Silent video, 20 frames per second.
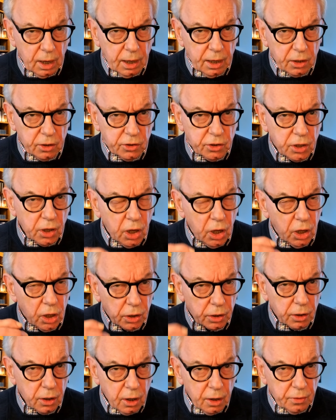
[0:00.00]

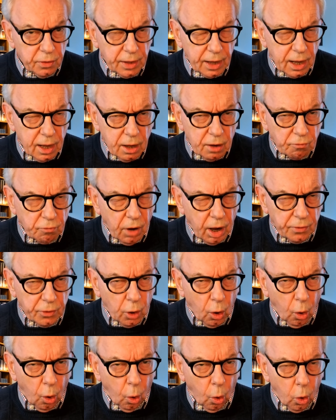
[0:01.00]
turn the rather
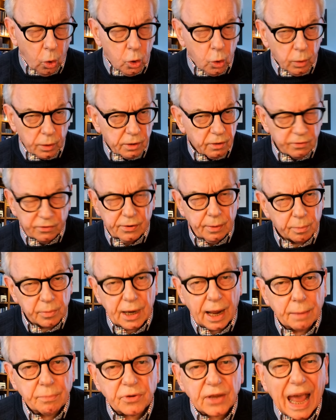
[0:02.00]
awkward and
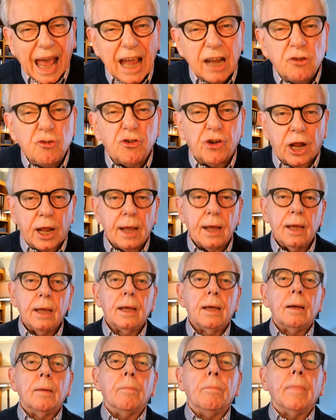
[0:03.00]
sometimes edgy
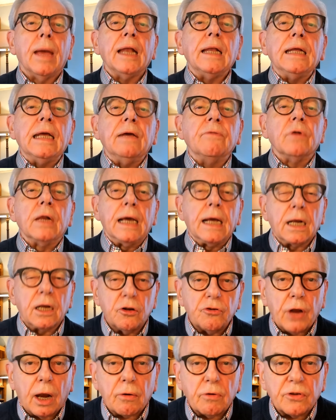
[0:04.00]
medieval
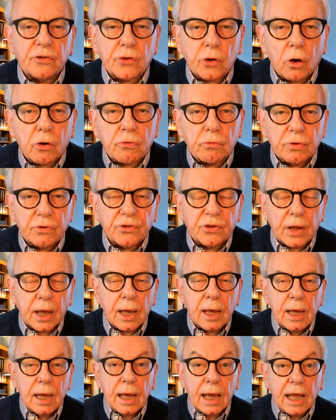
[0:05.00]
English aristocracy
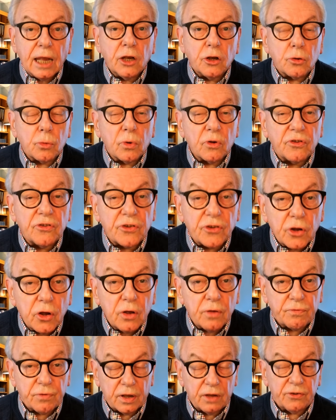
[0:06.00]
into a
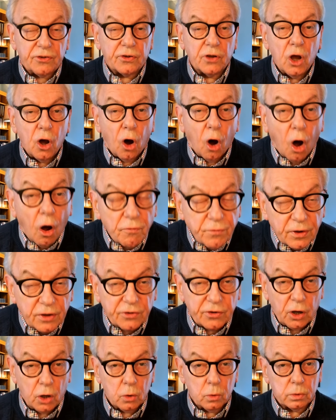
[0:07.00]
service
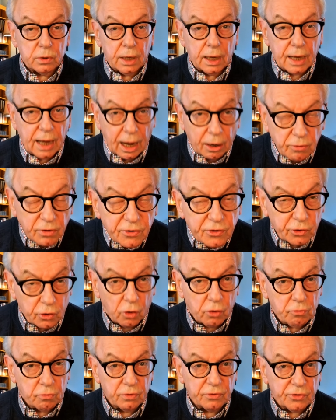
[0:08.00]
office-holding
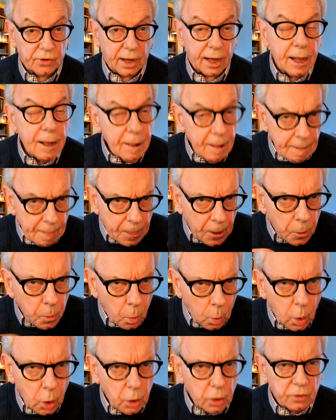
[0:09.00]
aristocracy that
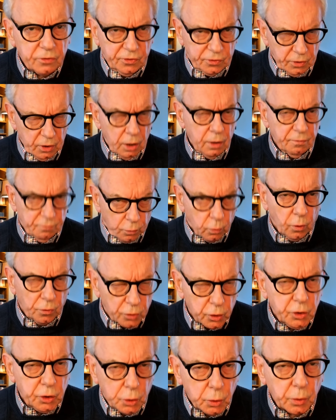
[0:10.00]
works for the
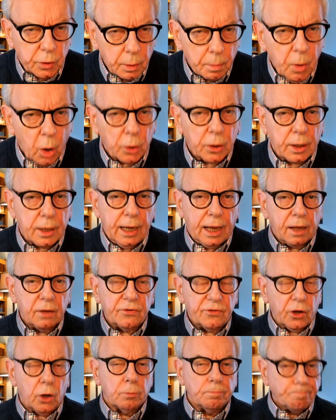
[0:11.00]
Tudor monarchy.
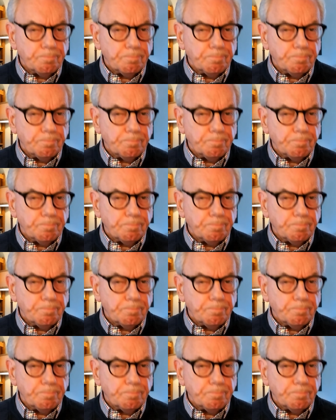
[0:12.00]
So,